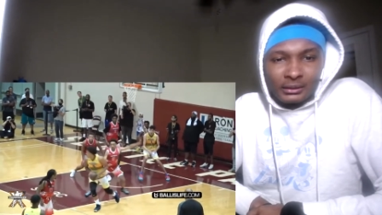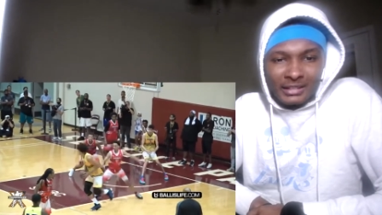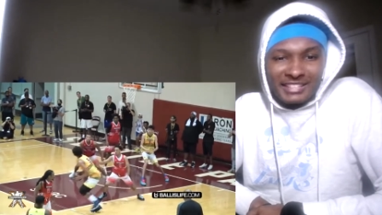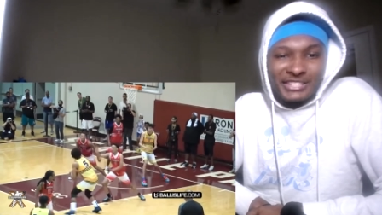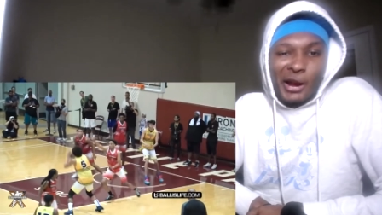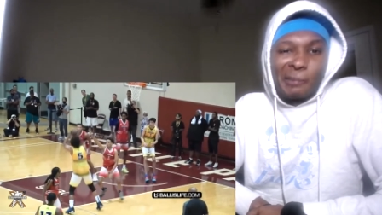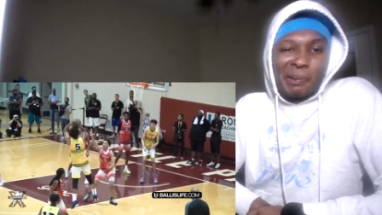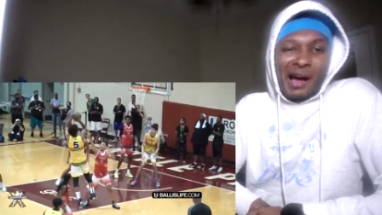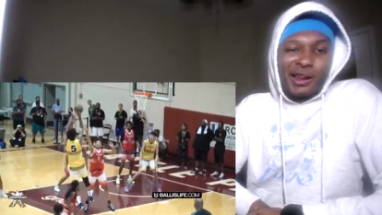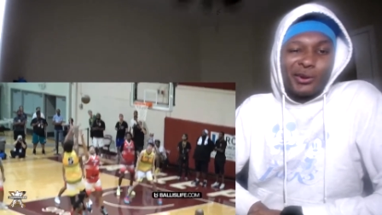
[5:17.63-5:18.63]
Yes, sir,
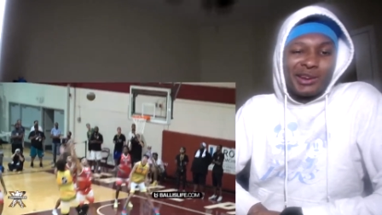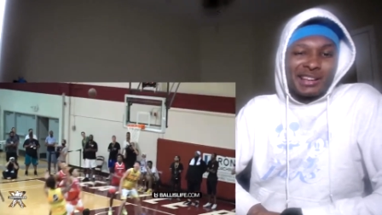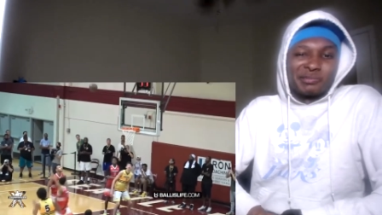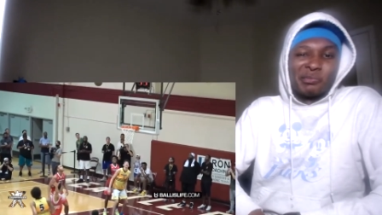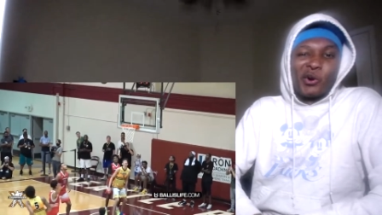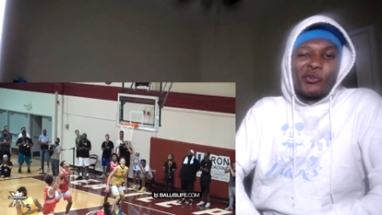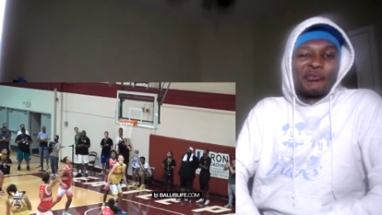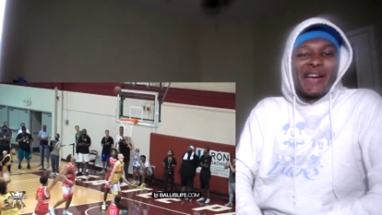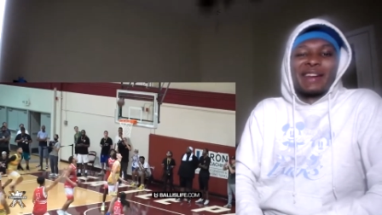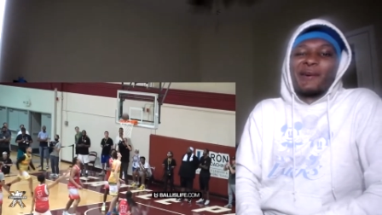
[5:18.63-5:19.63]
Paolo. Nice move.
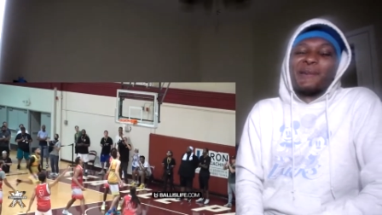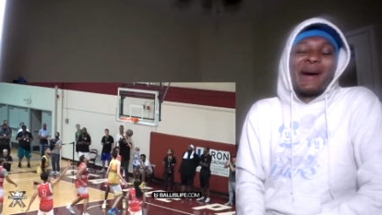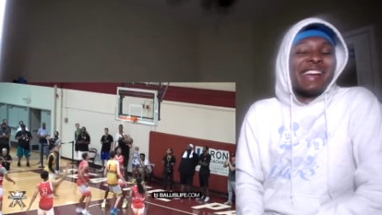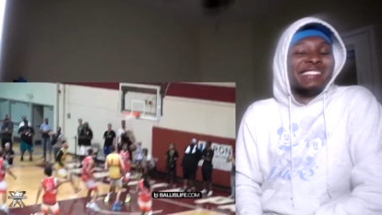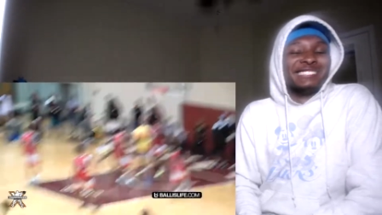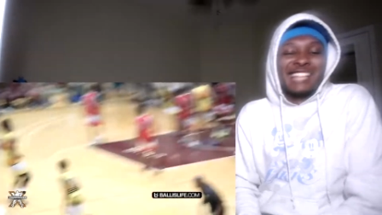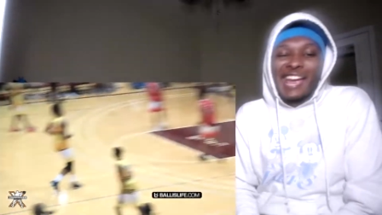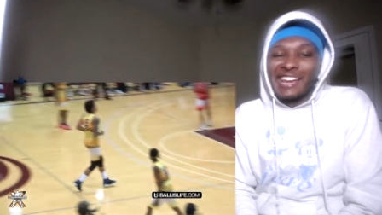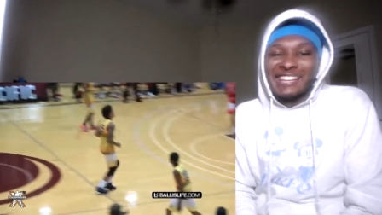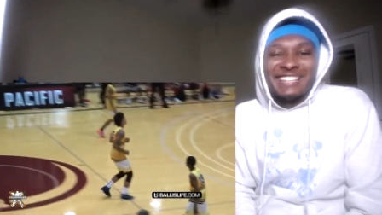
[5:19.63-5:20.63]
Fade away,
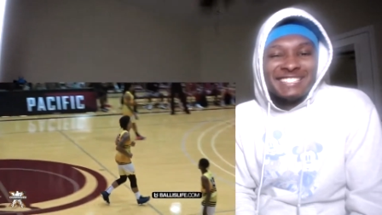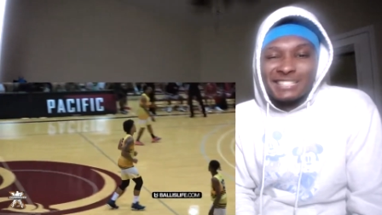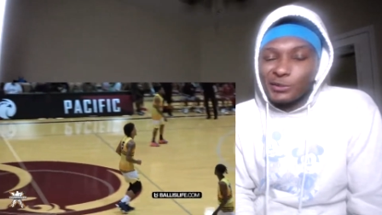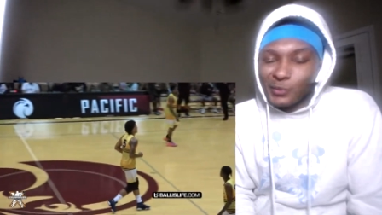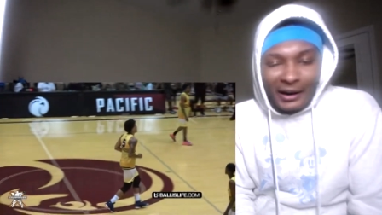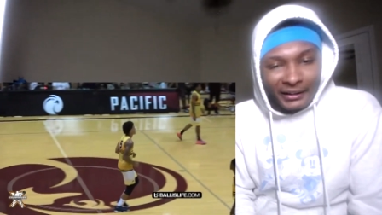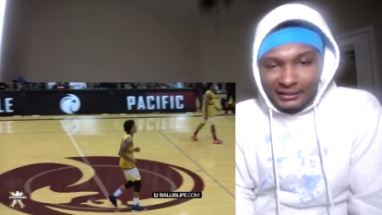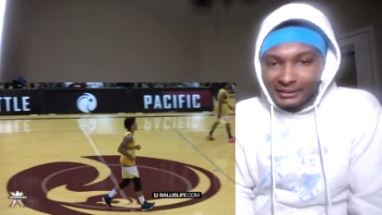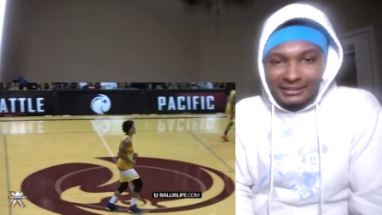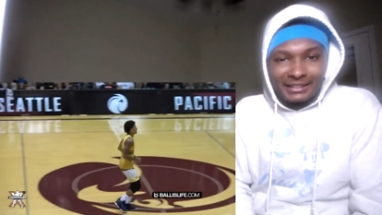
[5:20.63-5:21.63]
Jay. Easy work.
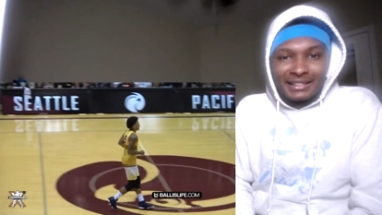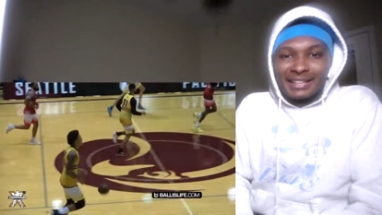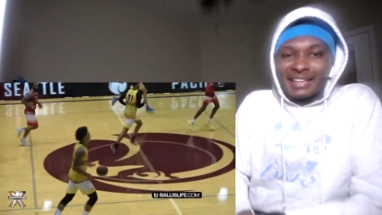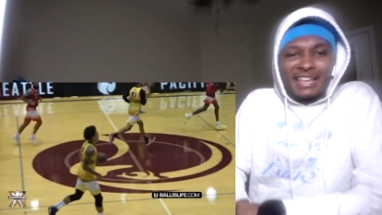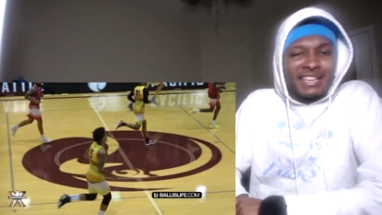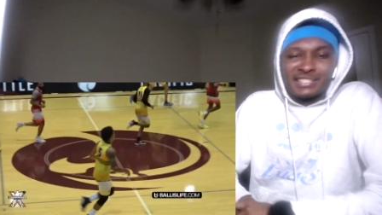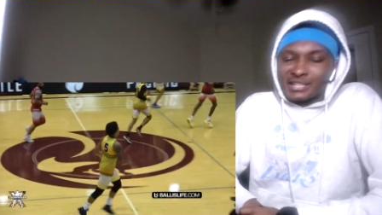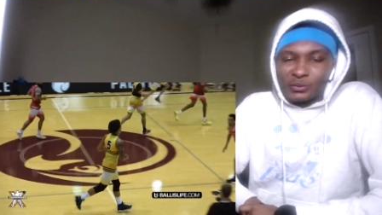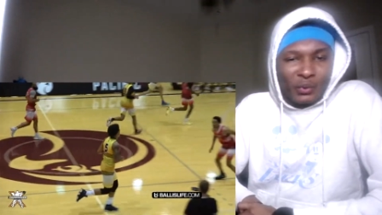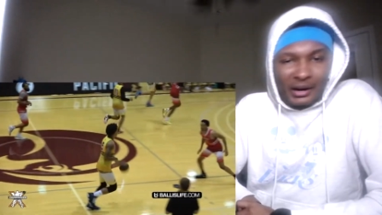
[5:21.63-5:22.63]

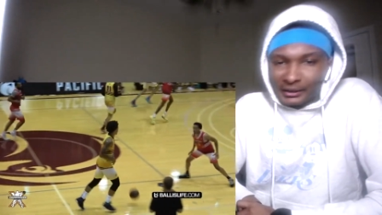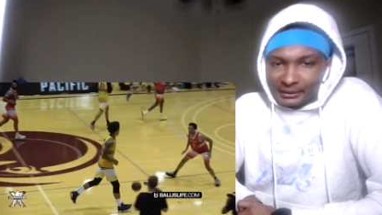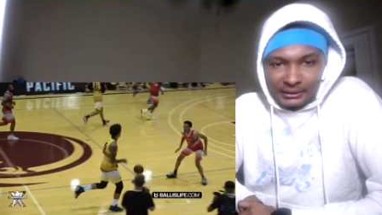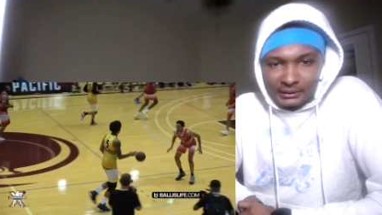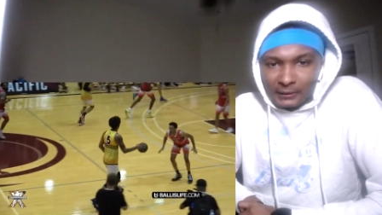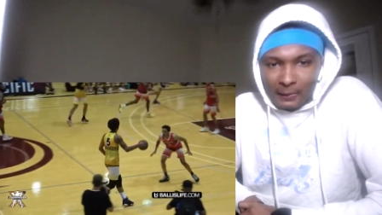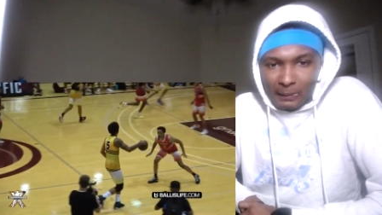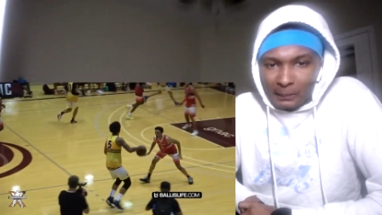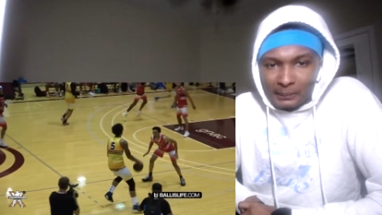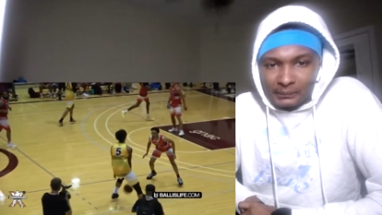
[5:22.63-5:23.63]
Easy work.
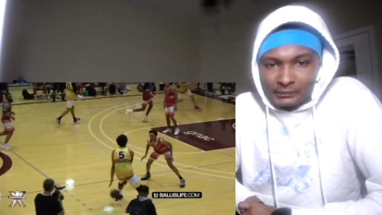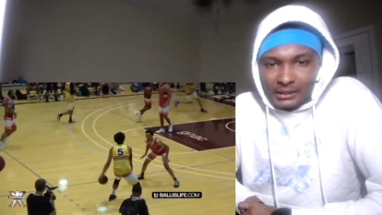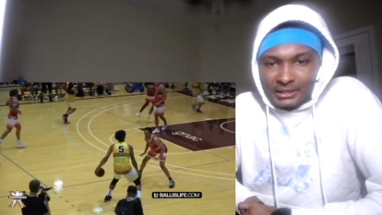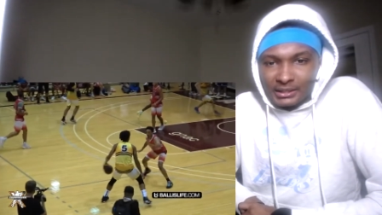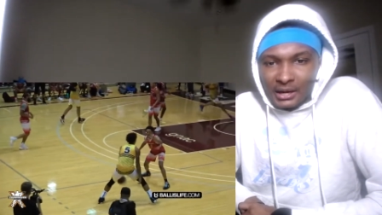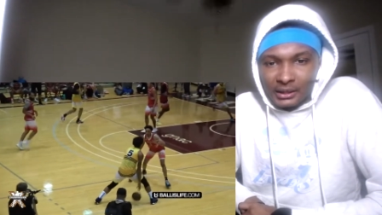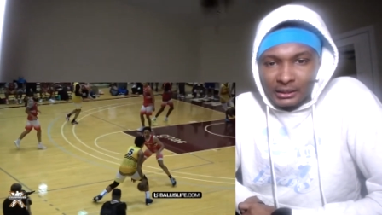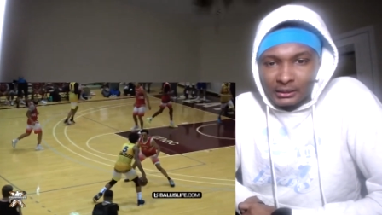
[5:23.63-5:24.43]
Yes, sir.